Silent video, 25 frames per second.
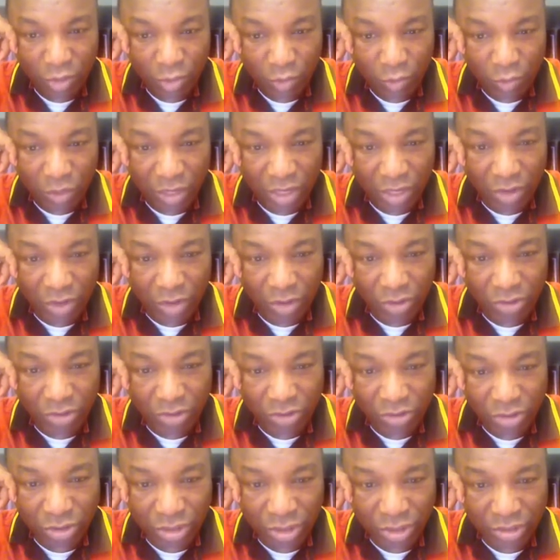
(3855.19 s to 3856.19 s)
We go
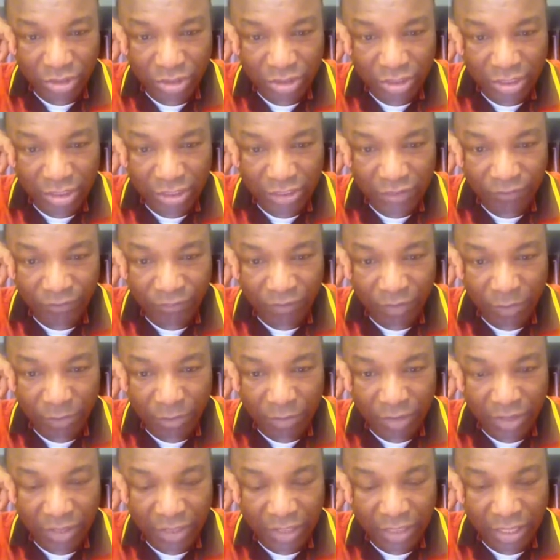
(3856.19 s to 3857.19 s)
to church
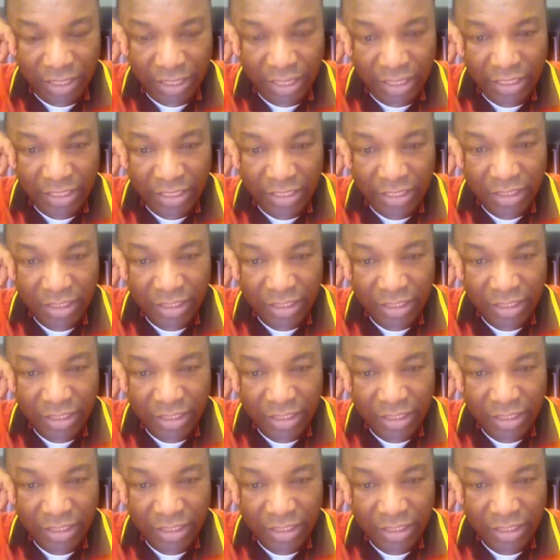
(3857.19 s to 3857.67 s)
from Monday